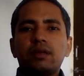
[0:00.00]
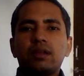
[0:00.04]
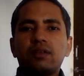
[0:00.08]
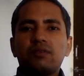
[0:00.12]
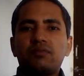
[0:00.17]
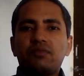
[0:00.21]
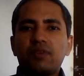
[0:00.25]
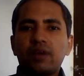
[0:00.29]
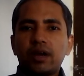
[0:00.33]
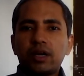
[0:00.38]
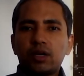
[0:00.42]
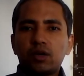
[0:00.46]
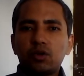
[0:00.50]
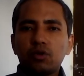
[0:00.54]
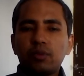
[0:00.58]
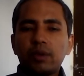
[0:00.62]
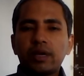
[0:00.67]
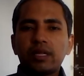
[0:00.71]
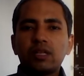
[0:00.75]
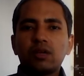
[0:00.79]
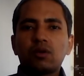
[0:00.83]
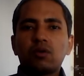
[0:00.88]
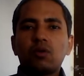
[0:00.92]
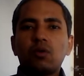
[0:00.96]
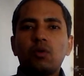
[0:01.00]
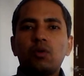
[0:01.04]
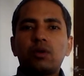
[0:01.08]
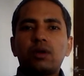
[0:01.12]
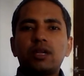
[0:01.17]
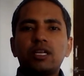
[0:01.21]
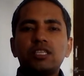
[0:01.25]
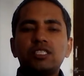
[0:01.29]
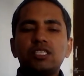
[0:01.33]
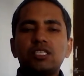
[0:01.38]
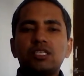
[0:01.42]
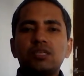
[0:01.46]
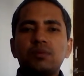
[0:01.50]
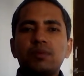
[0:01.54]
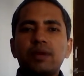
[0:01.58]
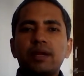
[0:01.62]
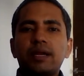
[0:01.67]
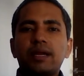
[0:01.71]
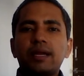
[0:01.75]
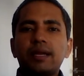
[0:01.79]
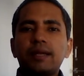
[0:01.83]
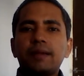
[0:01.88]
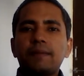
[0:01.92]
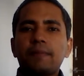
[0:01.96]
referred to by the court
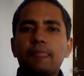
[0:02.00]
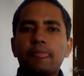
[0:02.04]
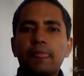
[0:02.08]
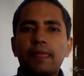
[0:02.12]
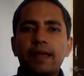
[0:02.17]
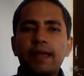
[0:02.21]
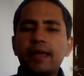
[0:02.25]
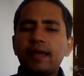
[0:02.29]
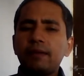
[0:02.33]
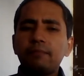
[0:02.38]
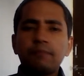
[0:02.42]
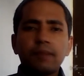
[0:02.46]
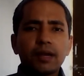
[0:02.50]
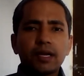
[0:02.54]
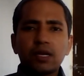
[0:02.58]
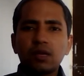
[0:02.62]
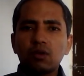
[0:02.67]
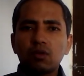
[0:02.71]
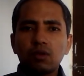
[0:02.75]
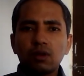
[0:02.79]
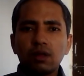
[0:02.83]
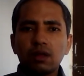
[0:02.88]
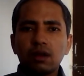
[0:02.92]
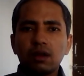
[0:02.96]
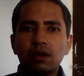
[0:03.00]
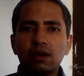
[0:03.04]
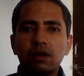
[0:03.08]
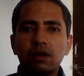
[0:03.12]
legitimately, in particular